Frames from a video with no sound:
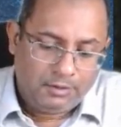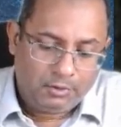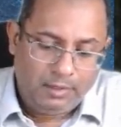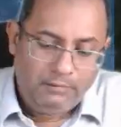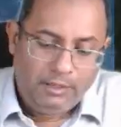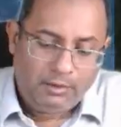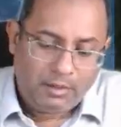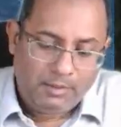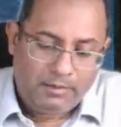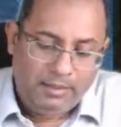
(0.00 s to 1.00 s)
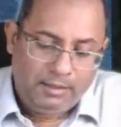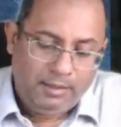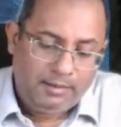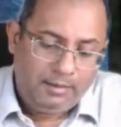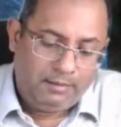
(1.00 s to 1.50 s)
So when we talk about
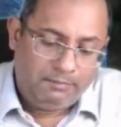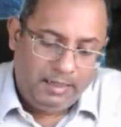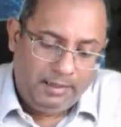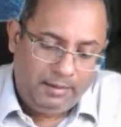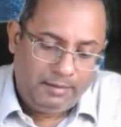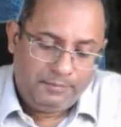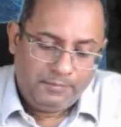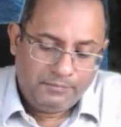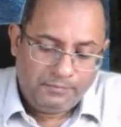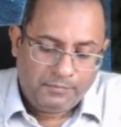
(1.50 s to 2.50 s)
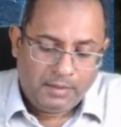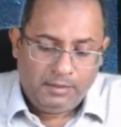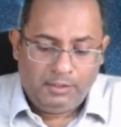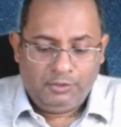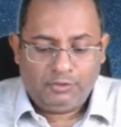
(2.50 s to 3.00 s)
interlinking compiler,
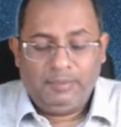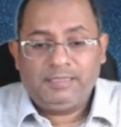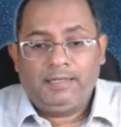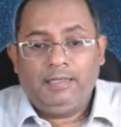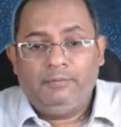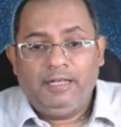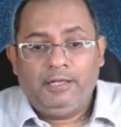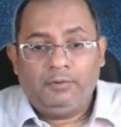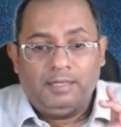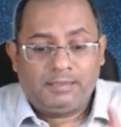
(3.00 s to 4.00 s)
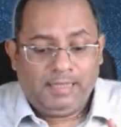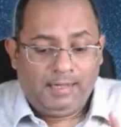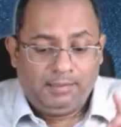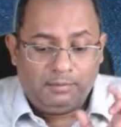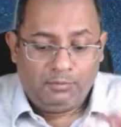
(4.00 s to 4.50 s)
so basically we need to
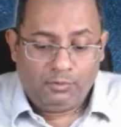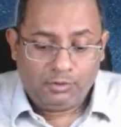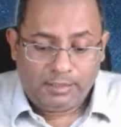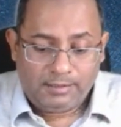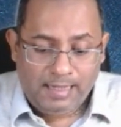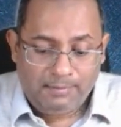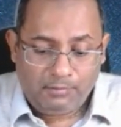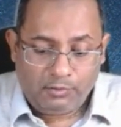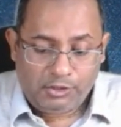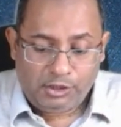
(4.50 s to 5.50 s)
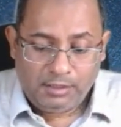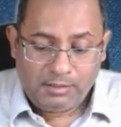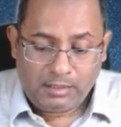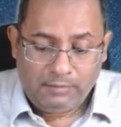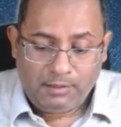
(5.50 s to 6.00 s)
understand that most exam
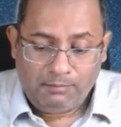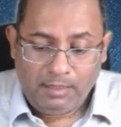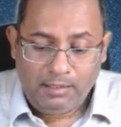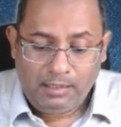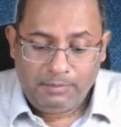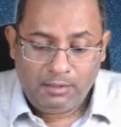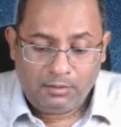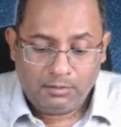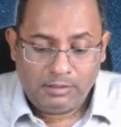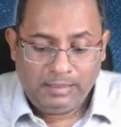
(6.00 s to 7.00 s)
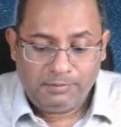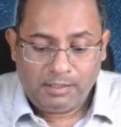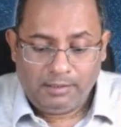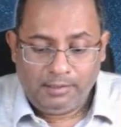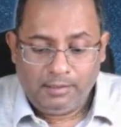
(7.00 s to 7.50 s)
questions cover multiple concepts
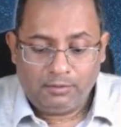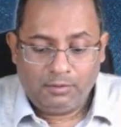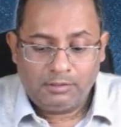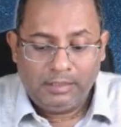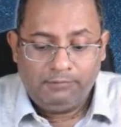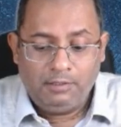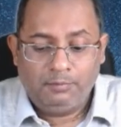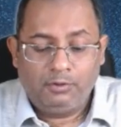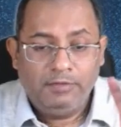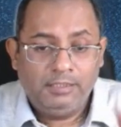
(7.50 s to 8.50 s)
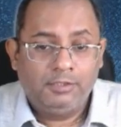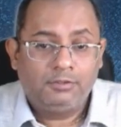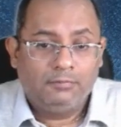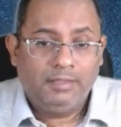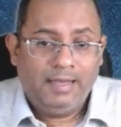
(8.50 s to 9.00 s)
cutting across several
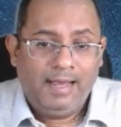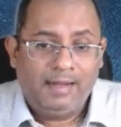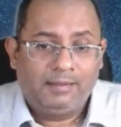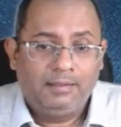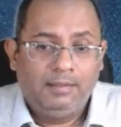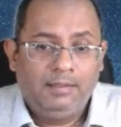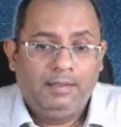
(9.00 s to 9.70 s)
provisions of the Act.